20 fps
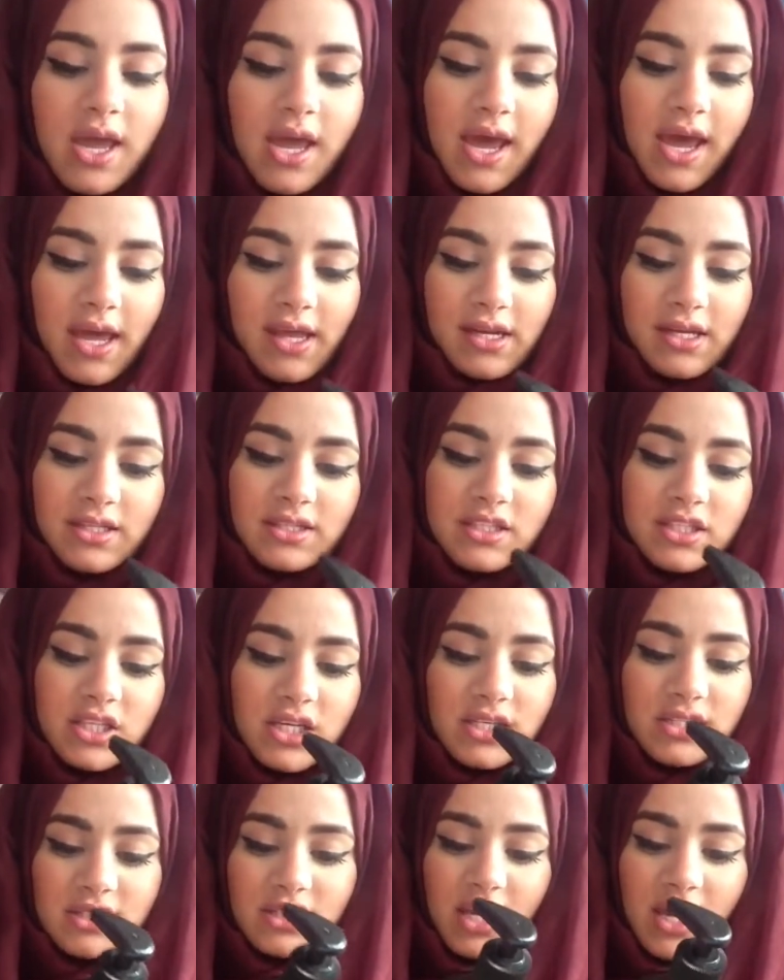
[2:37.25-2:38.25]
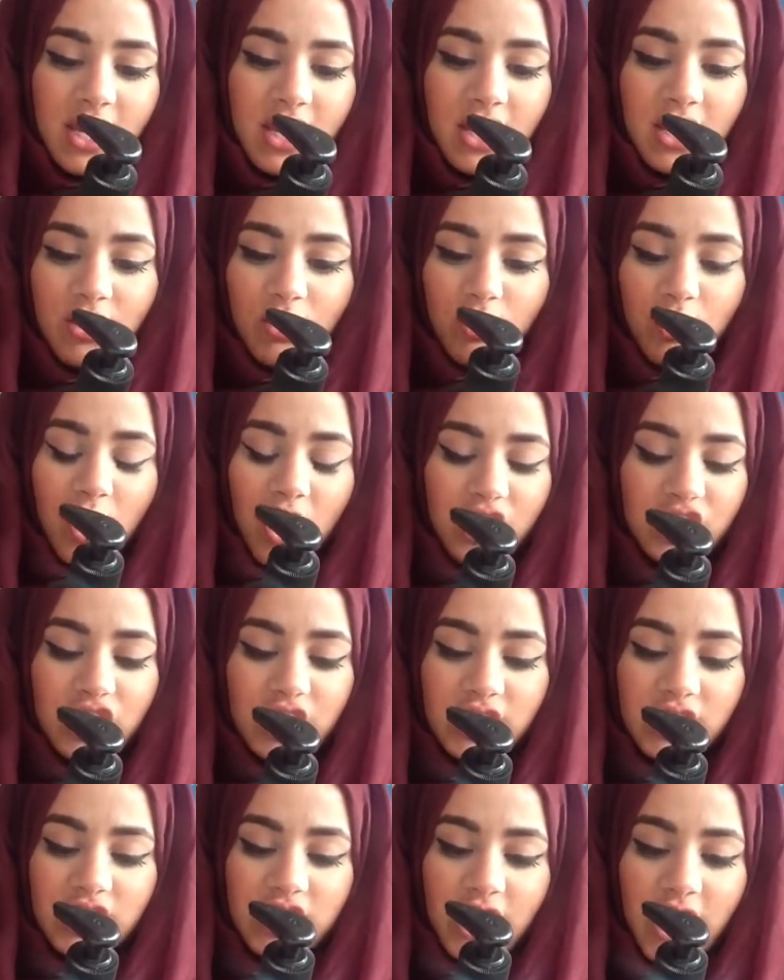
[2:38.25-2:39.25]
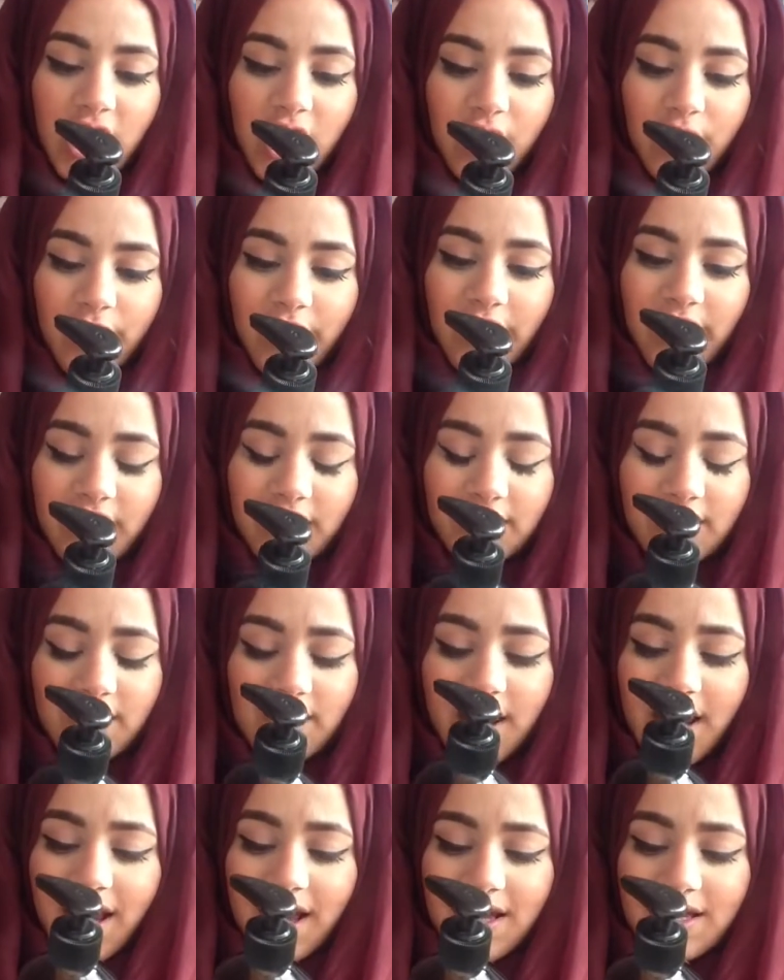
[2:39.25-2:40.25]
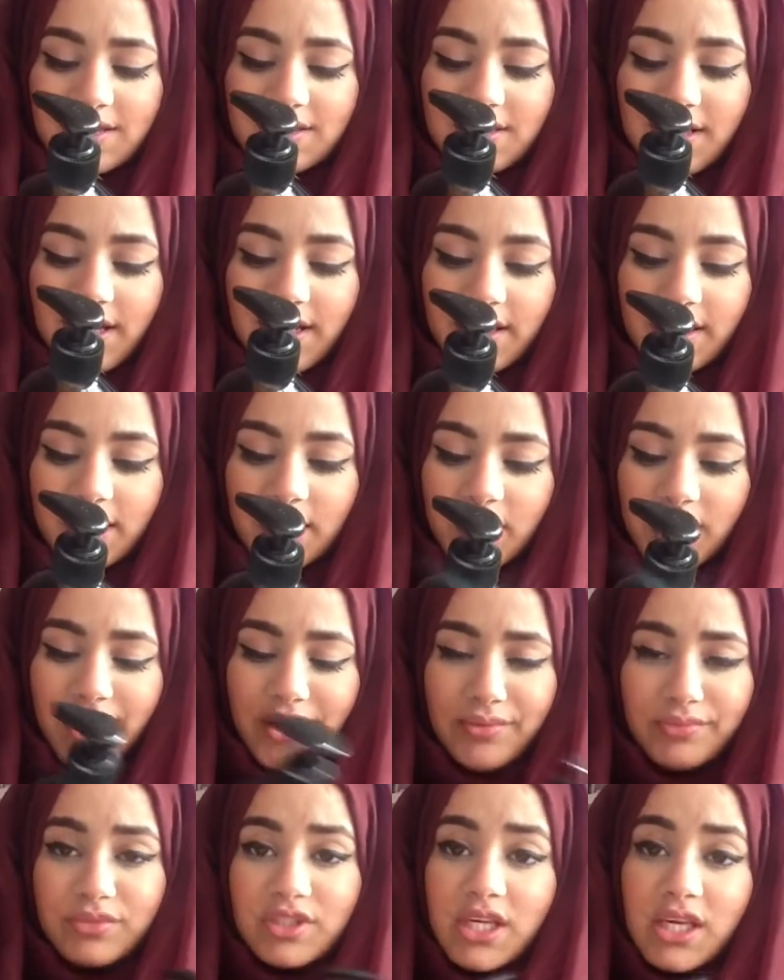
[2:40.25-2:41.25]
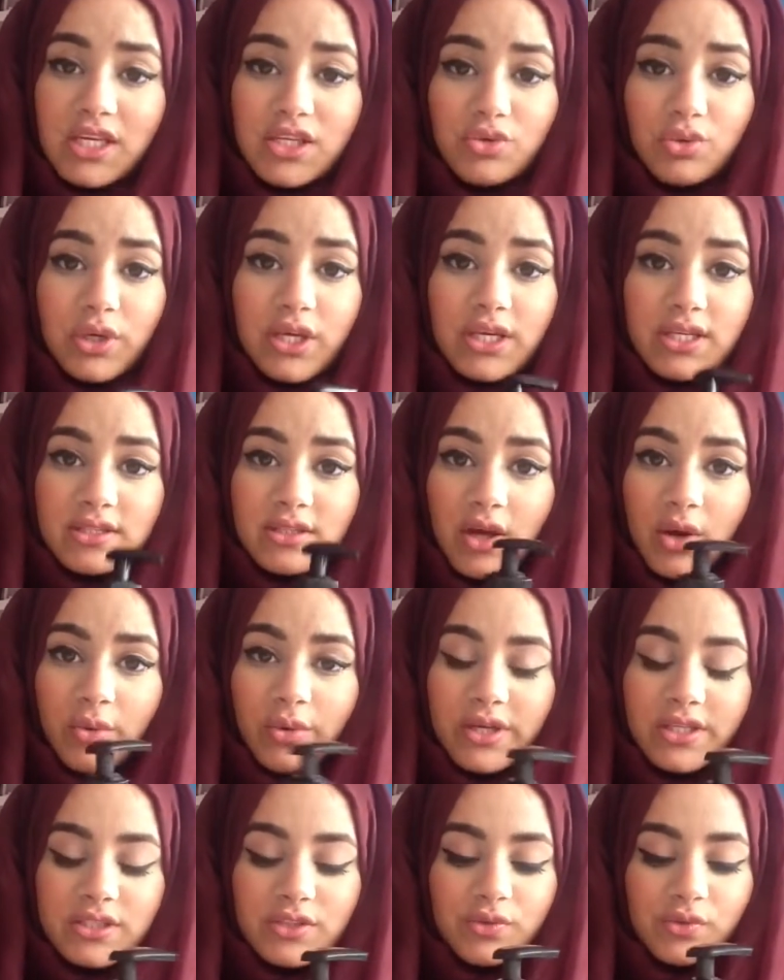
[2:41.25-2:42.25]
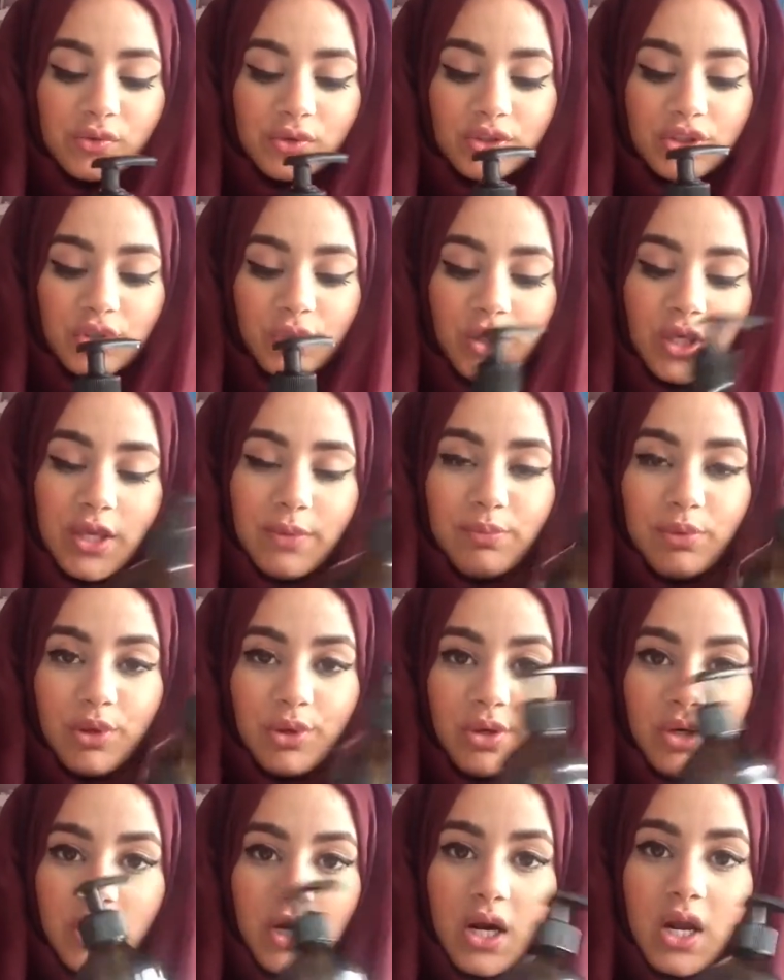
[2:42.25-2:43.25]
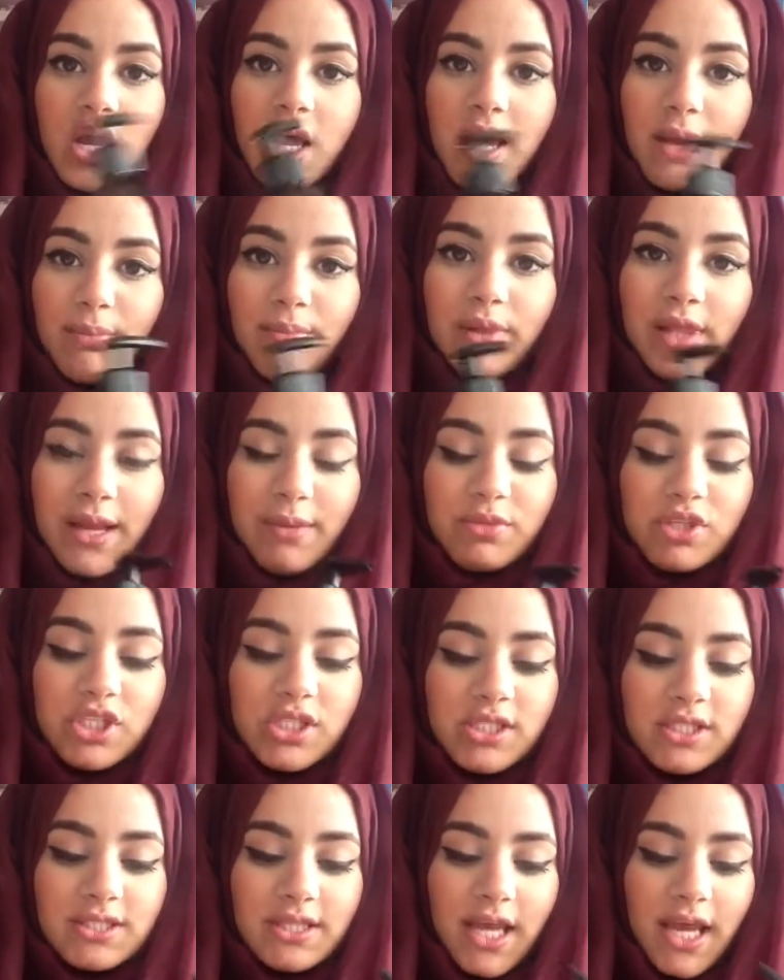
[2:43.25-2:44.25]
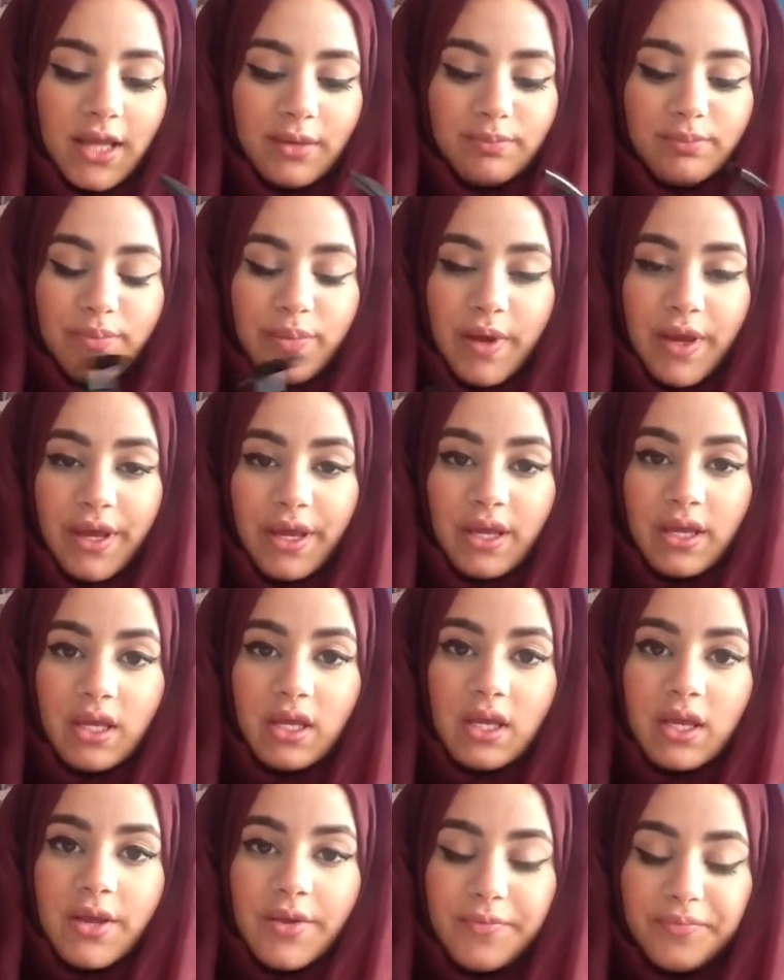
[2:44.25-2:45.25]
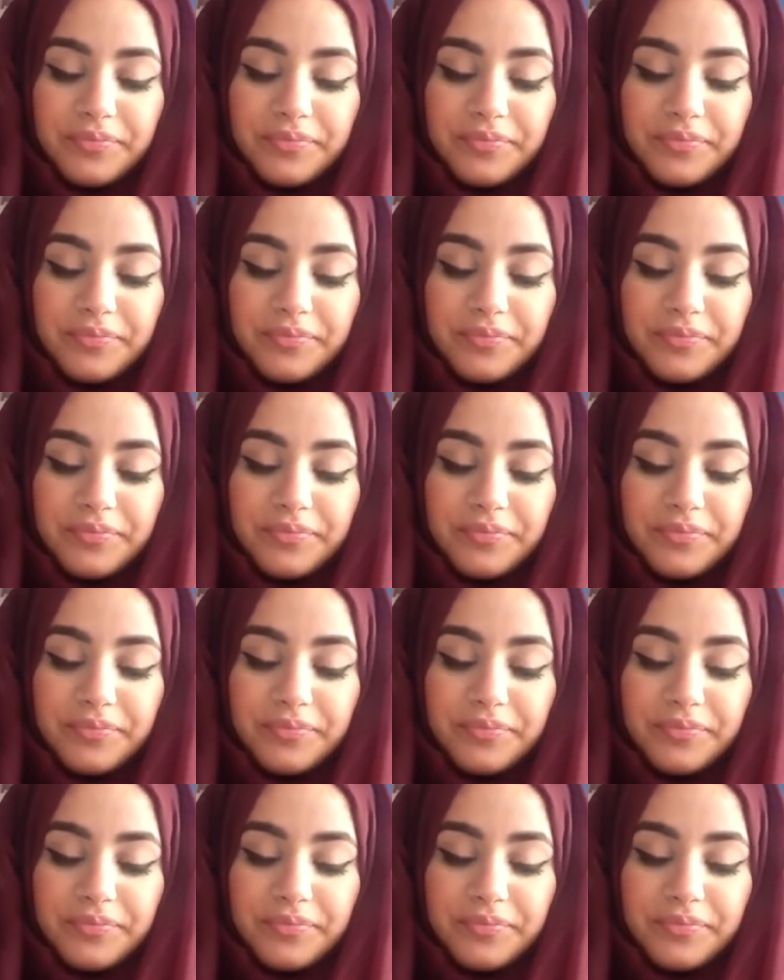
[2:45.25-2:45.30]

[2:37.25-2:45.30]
And it's just a washing gel, and it has like tea tree. So it's to keep your blemishes at bay.